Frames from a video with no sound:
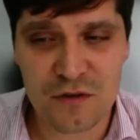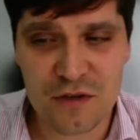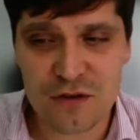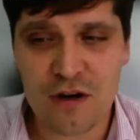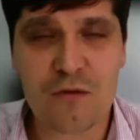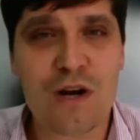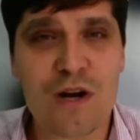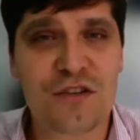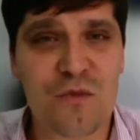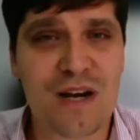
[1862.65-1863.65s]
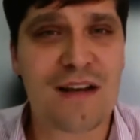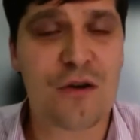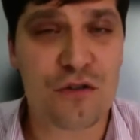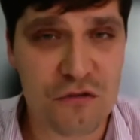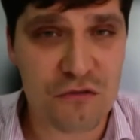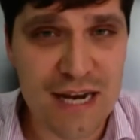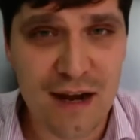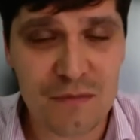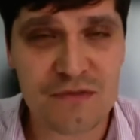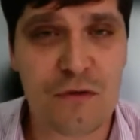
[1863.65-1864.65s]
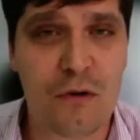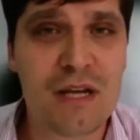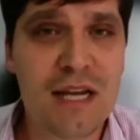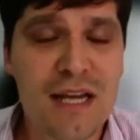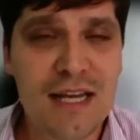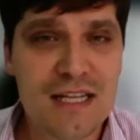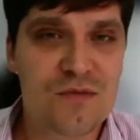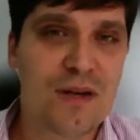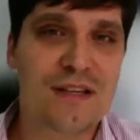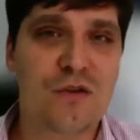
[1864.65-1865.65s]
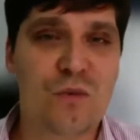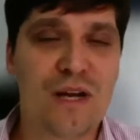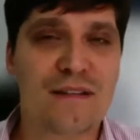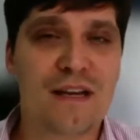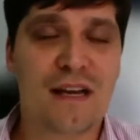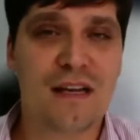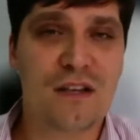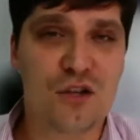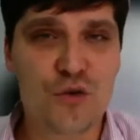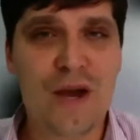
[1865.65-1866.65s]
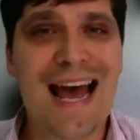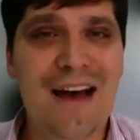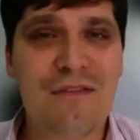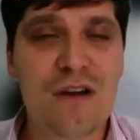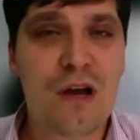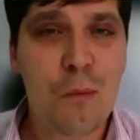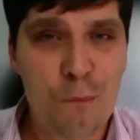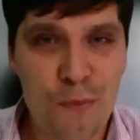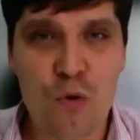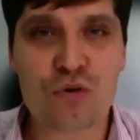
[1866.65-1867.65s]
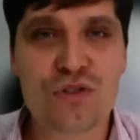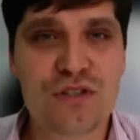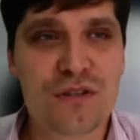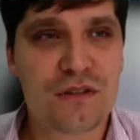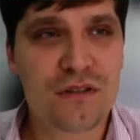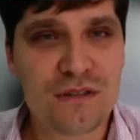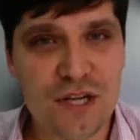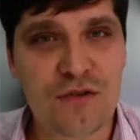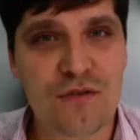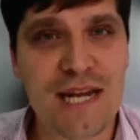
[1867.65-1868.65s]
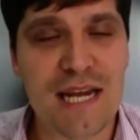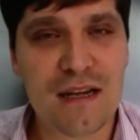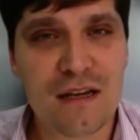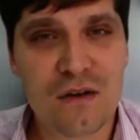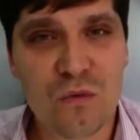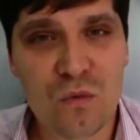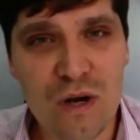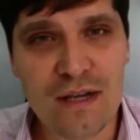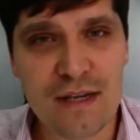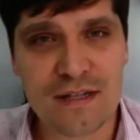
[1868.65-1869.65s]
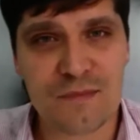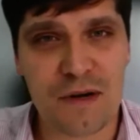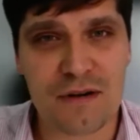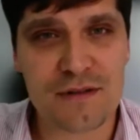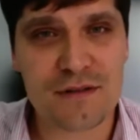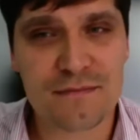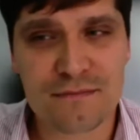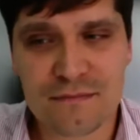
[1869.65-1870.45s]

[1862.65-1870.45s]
So it's not a question where your degree comes from. It's whether you have post-degree work experience.